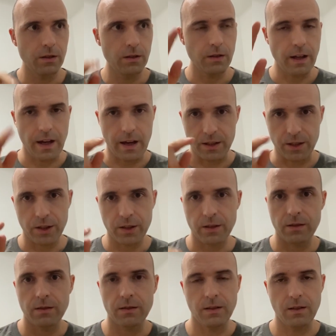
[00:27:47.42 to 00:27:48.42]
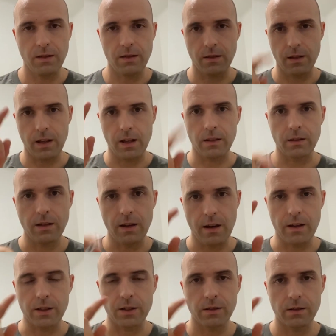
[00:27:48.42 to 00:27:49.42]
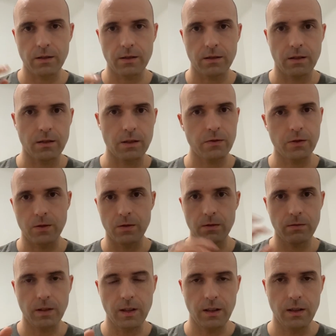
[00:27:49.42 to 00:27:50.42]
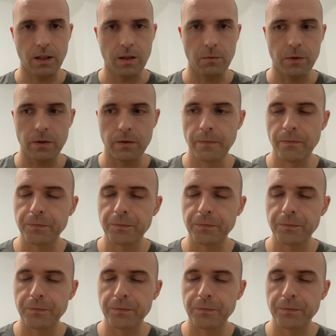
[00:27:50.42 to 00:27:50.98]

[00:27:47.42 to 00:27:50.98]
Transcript: hash, and that hash stands for any number.